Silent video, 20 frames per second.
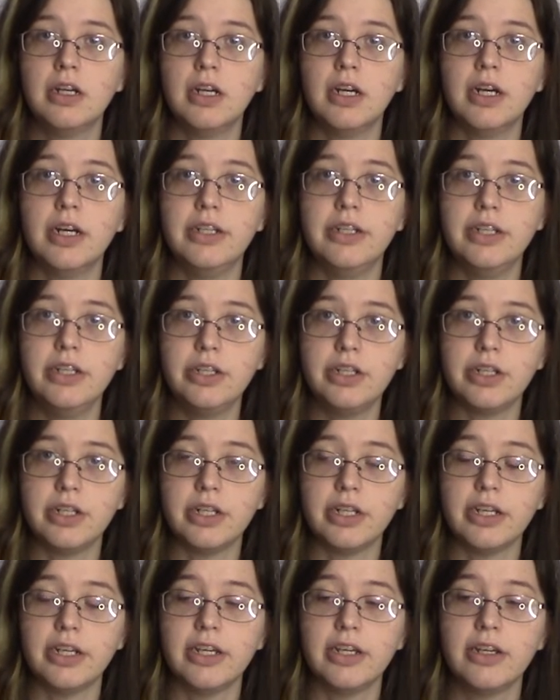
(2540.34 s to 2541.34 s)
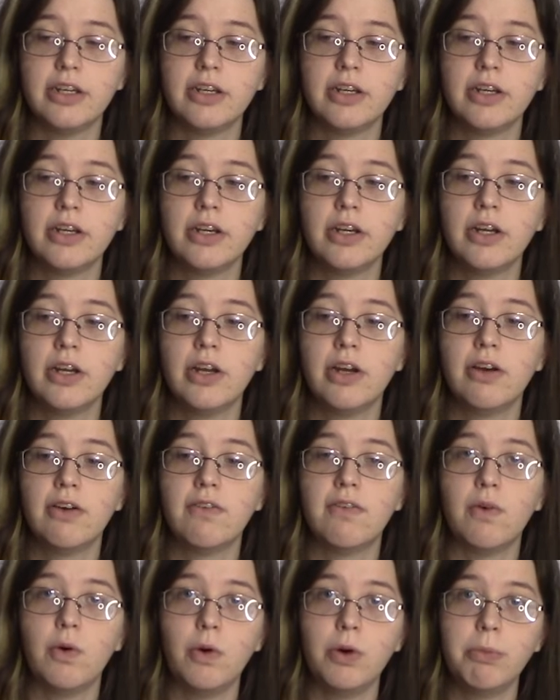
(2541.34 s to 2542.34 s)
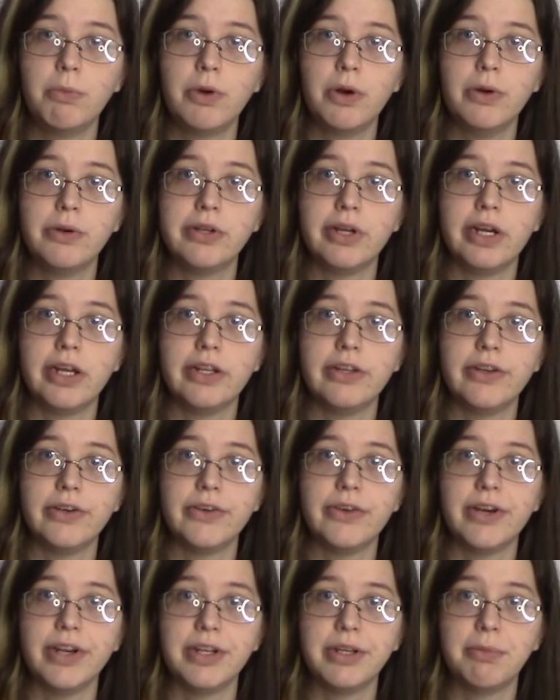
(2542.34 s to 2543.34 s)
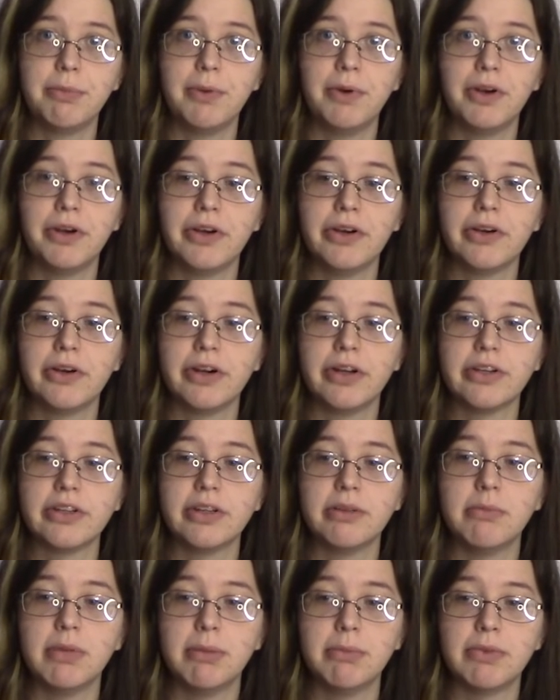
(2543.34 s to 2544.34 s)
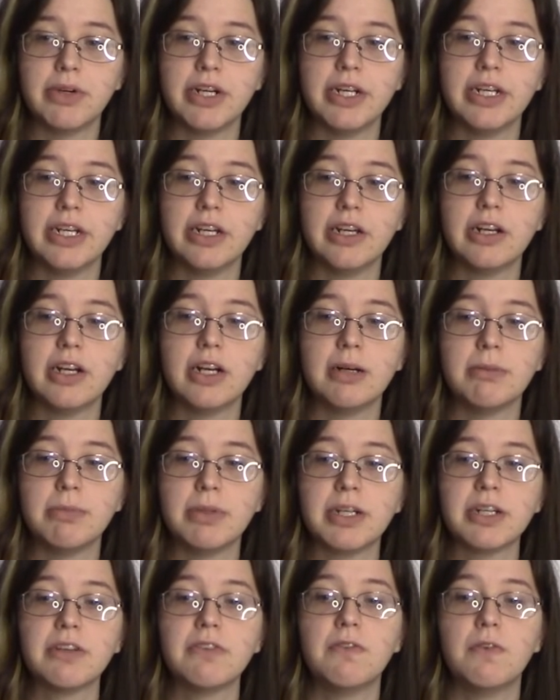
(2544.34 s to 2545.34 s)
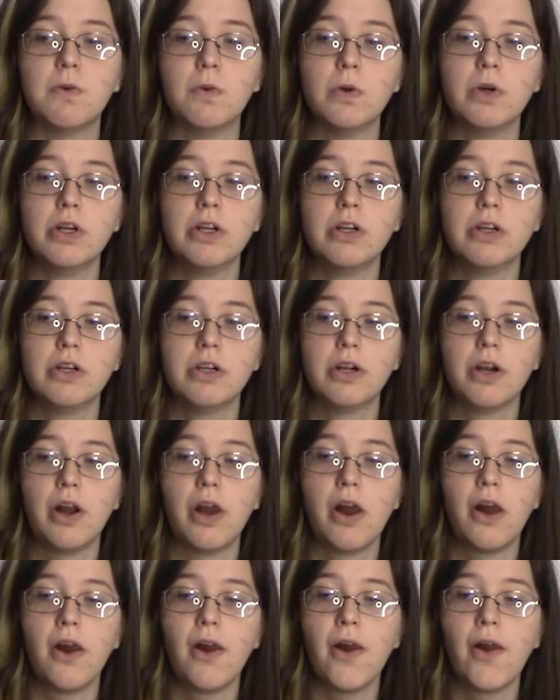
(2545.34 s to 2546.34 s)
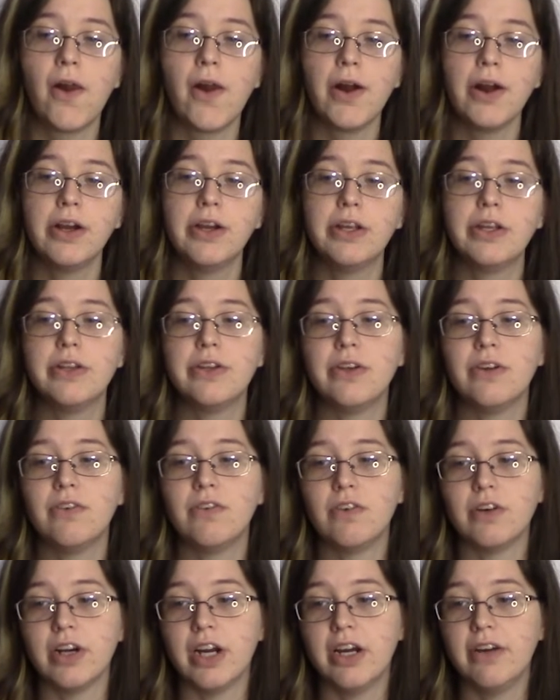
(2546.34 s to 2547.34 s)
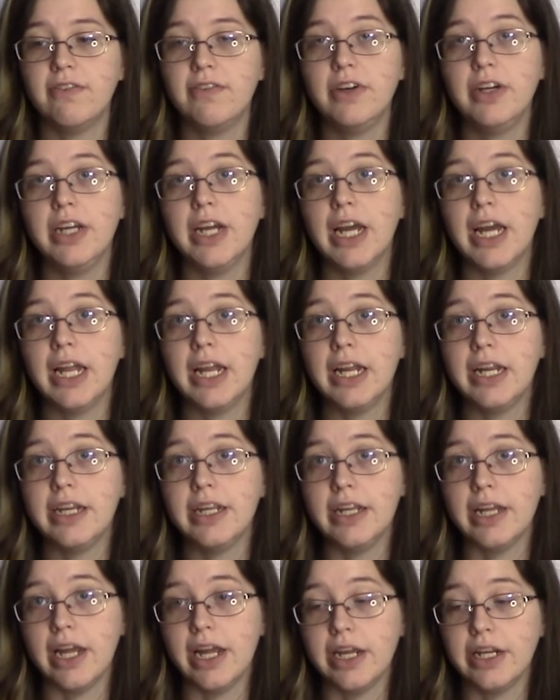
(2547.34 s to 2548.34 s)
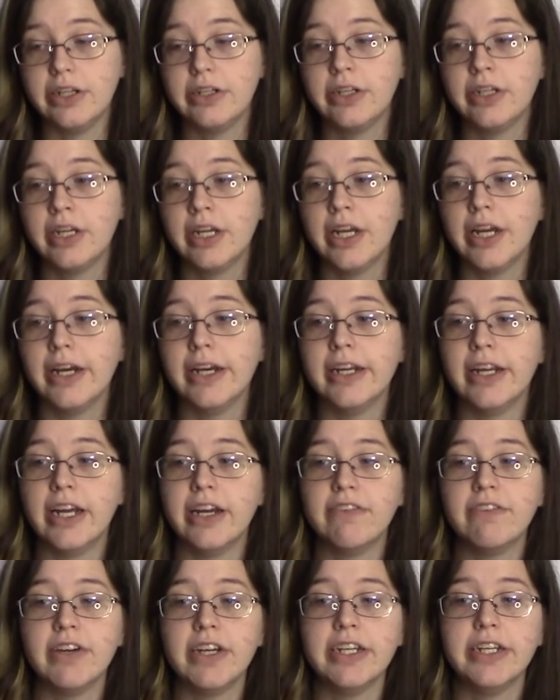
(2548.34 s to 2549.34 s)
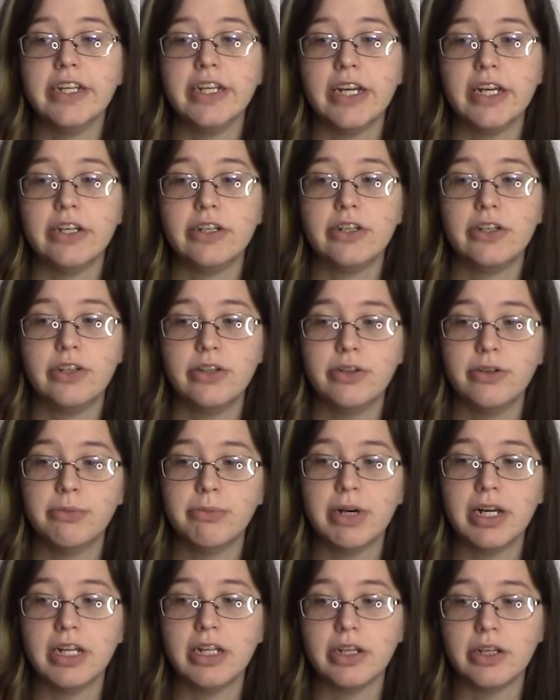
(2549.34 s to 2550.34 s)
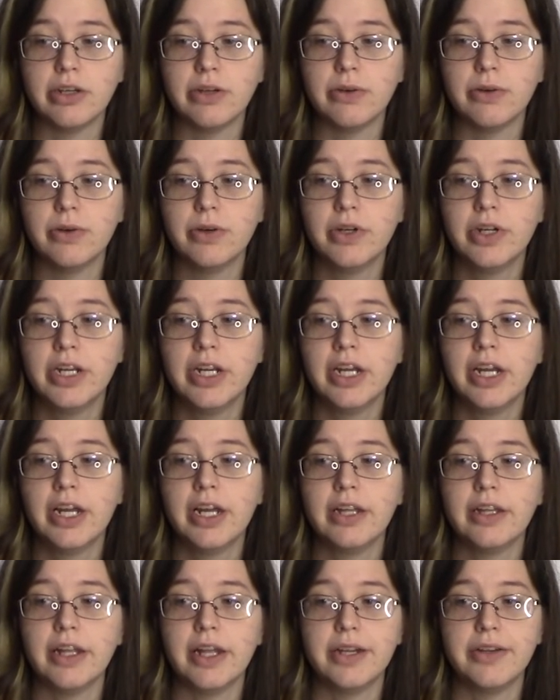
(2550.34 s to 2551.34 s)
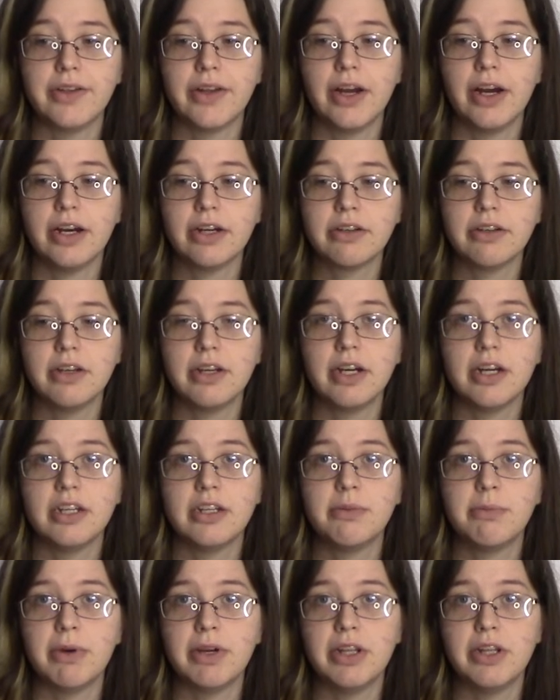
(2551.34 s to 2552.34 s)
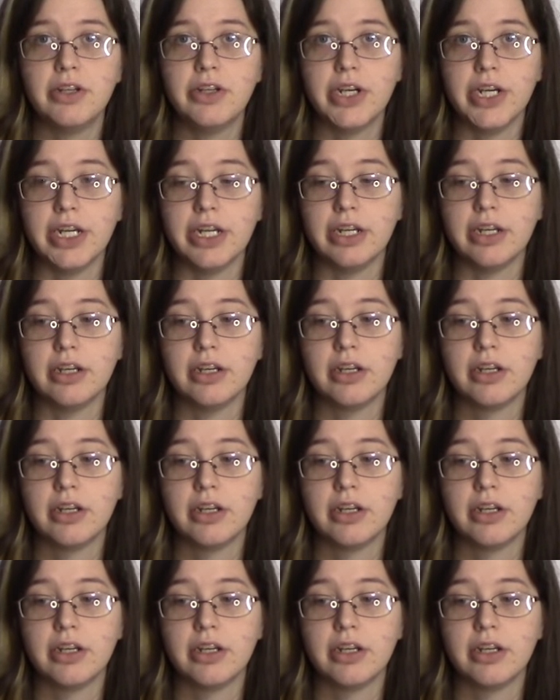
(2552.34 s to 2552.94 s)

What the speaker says: Additionally, 4 protons are transported across the membrane in complex 4. So for every NADH and FADH2 molecule that is oxidized by the chain,